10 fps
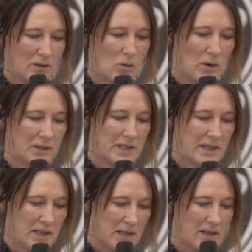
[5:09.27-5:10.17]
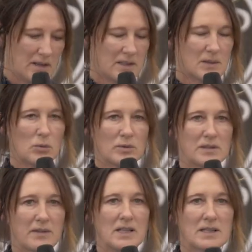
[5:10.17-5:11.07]
quality sports
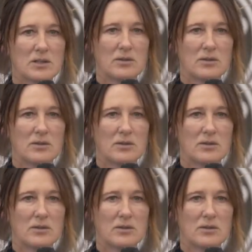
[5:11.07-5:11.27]
events,